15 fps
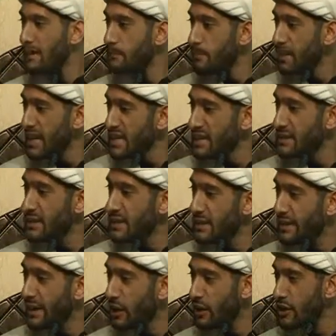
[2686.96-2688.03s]
It means
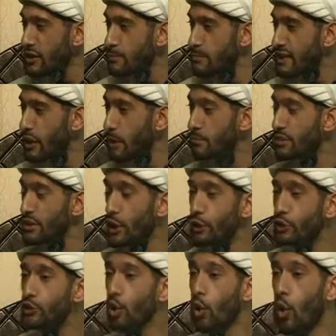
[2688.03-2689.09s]
that the earth becomes
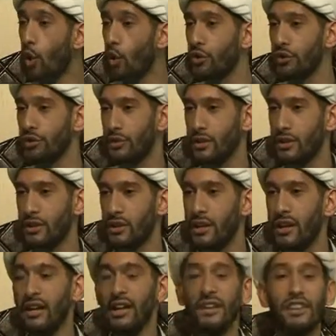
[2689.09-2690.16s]
adorned.
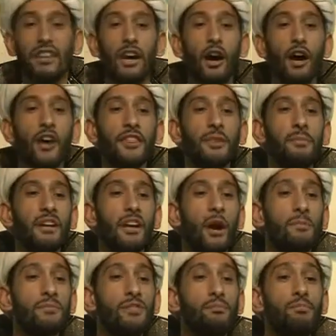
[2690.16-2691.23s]
the earth
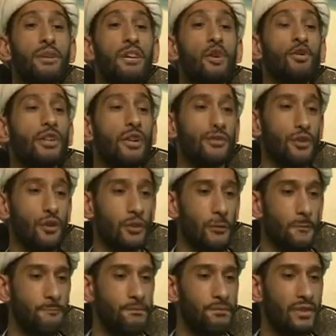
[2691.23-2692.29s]
becomes
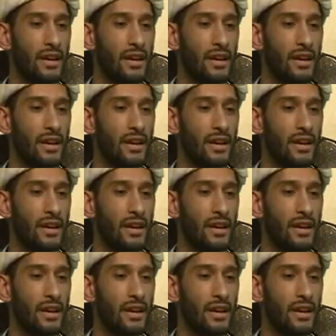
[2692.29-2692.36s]
beautiful.